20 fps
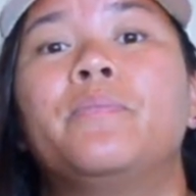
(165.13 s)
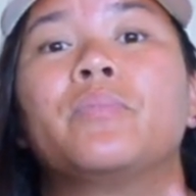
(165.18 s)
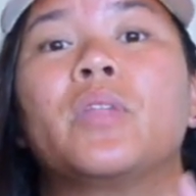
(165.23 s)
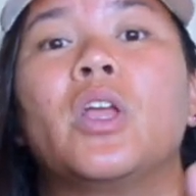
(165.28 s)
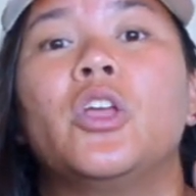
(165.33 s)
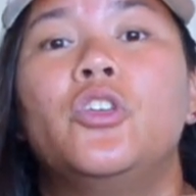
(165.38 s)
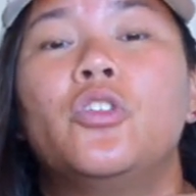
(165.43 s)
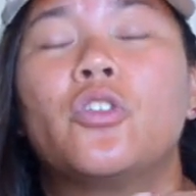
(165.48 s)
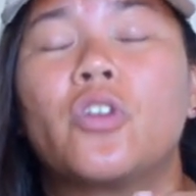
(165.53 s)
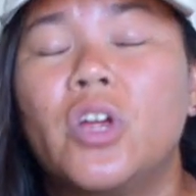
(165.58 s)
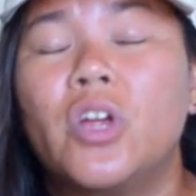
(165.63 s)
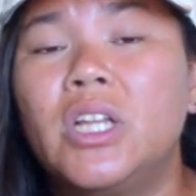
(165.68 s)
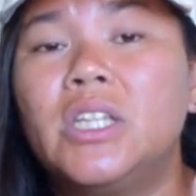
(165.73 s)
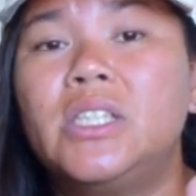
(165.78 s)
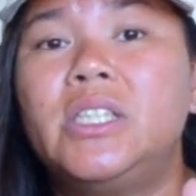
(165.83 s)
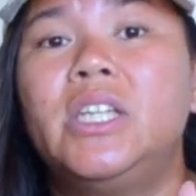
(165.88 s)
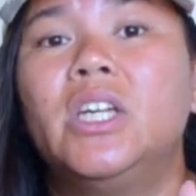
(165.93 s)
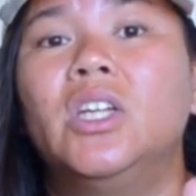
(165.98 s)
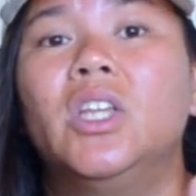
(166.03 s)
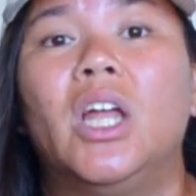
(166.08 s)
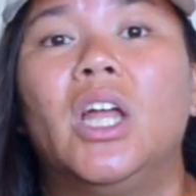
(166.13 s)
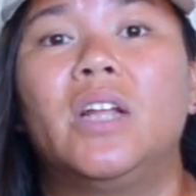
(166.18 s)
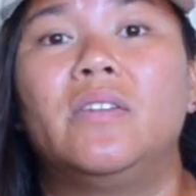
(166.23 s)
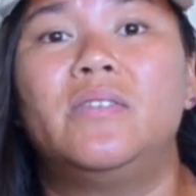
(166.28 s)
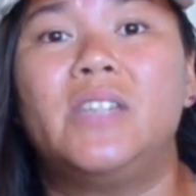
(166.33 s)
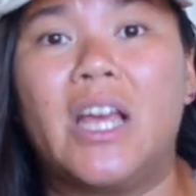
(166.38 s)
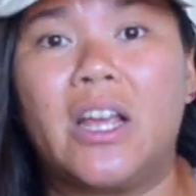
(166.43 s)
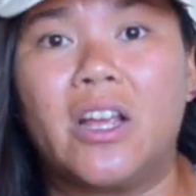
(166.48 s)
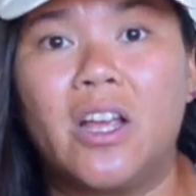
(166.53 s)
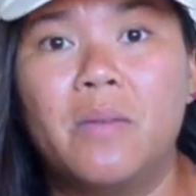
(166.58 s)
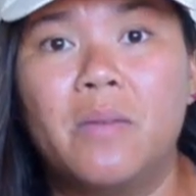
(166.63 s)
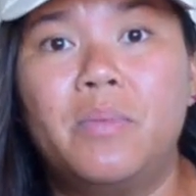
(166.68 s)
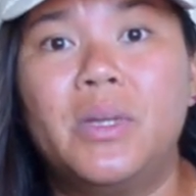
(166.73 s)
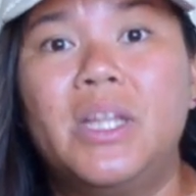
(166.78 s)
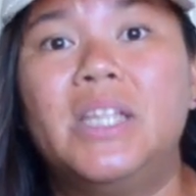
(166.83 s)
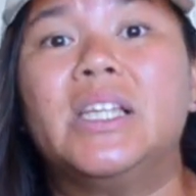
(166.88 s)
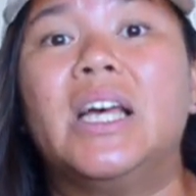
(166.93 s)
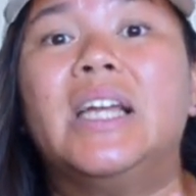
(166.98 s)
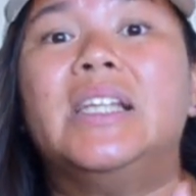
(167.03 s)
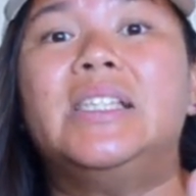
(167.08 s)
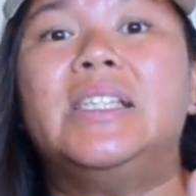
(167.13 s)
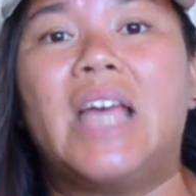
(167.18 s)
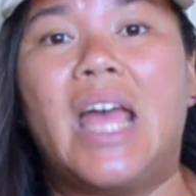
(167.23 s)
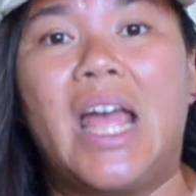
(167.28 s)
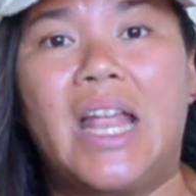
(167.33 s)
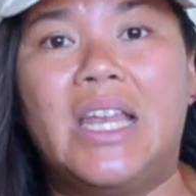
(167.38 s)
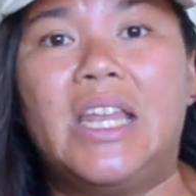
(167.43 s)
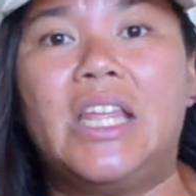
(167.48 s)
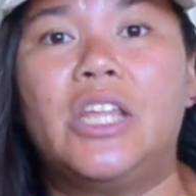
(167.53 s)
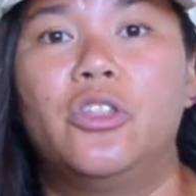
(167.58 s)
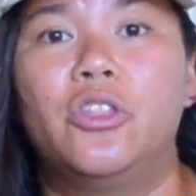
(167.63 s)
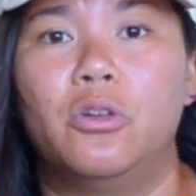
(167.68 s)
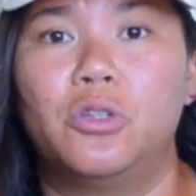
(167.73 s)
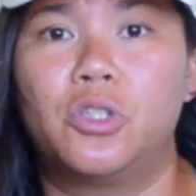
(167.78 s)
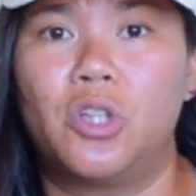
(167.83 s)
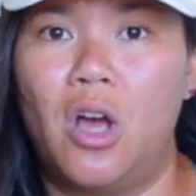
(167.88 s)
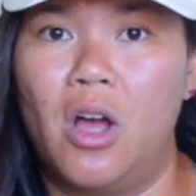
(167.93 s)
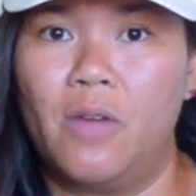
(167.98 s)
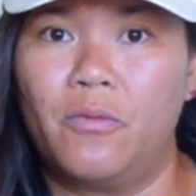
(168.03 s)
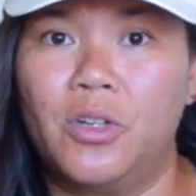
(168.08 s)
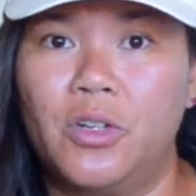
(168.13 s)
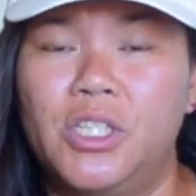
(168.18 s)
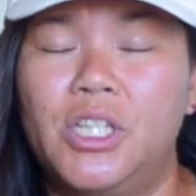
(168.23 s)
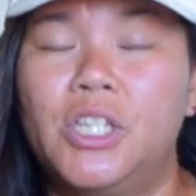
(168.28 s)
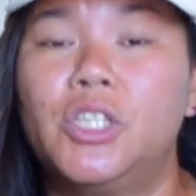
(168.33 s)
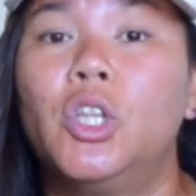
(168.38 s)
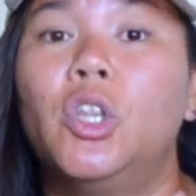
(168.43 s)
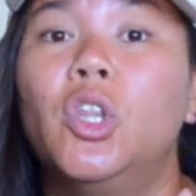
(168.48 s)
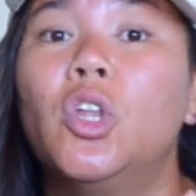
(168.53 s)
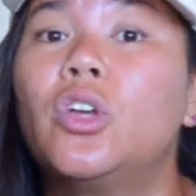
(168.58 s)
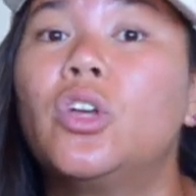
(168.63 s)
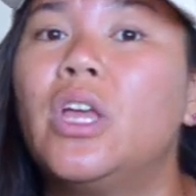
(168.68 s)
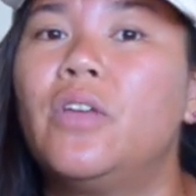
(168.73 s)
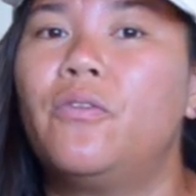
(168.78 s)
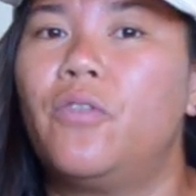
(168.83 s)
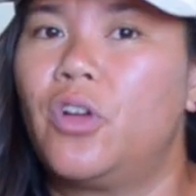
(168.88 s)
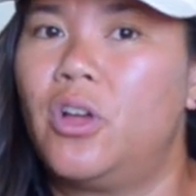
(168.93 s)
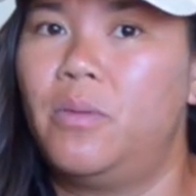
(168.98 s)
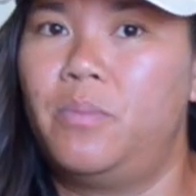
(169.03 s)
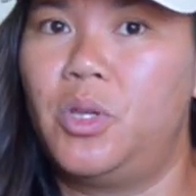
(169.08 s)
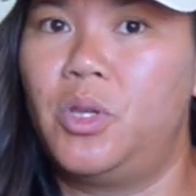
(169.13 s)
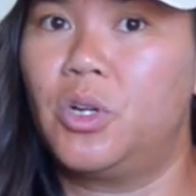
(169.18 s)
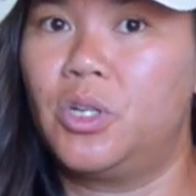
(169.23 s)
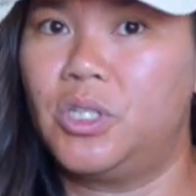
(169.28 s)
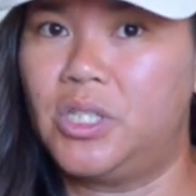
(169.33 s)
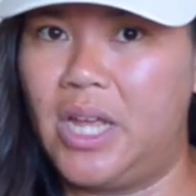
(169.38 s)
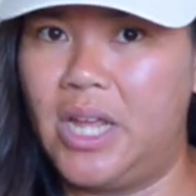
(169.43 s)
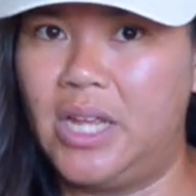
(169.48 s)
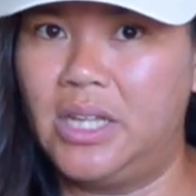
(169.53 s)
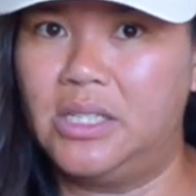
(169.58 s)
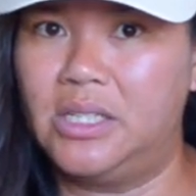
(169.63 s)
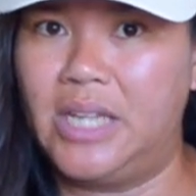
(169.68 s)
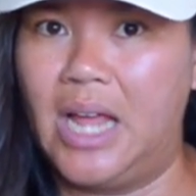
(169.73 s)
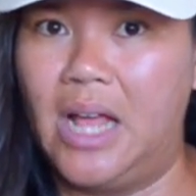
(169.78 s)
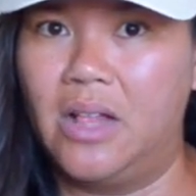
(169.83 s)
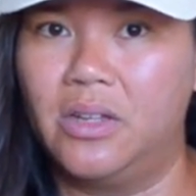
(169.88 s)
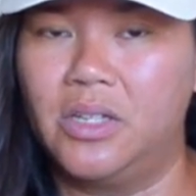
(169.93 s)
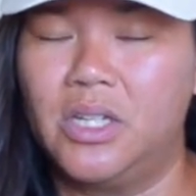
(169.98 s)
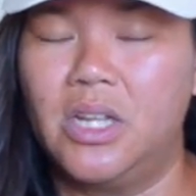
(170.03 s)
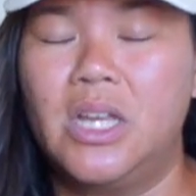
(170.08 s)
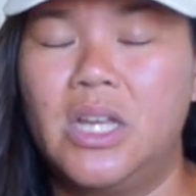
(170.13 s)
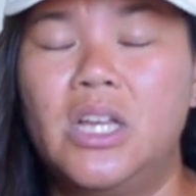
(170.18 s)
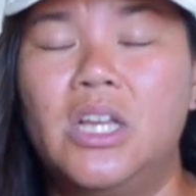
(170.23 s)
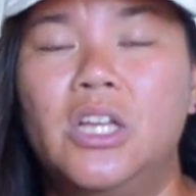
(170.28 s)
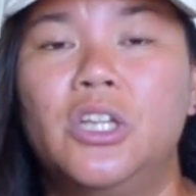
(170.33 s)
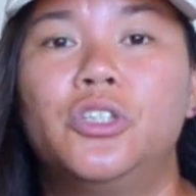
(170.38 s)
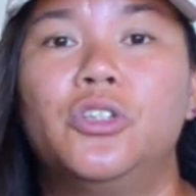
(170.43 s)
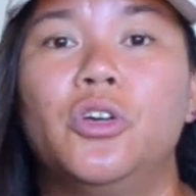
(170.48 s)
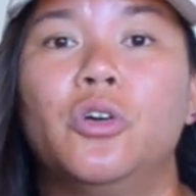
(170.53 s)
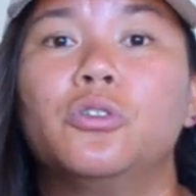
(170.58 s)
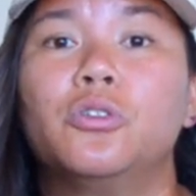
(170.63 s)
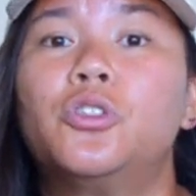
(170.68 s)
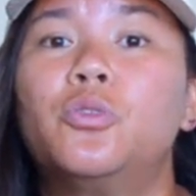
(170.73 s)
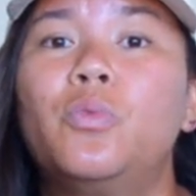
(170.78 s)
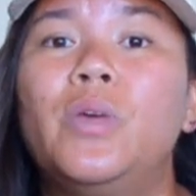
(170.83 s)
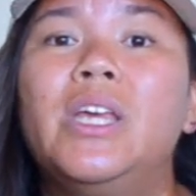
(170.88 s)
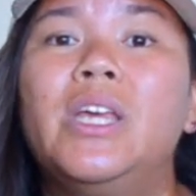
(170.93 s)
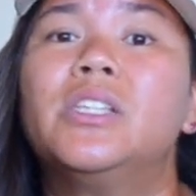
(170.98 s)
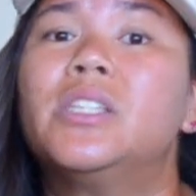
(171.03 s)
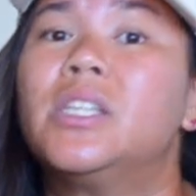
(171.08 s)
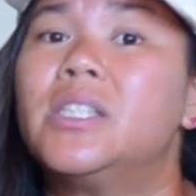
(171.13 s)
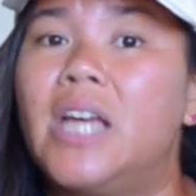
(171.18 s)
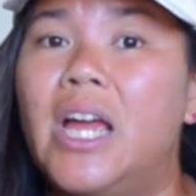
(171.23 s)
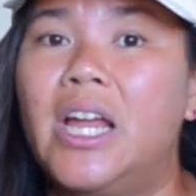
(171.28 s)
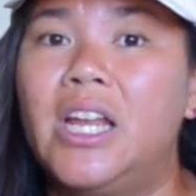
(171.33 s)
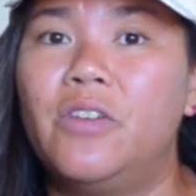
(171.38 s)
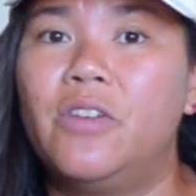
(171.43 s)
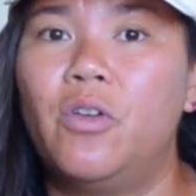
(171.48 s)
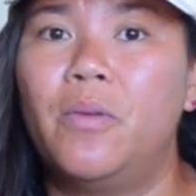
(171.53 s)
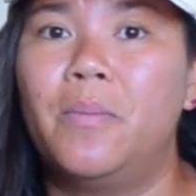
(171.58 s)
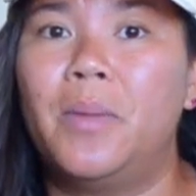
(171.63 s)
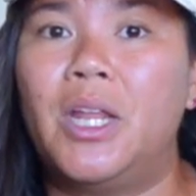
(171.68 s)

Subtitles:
you're going to see a lot of tech companies attending those conferences looking for computer science talent. So SWE, Society of Women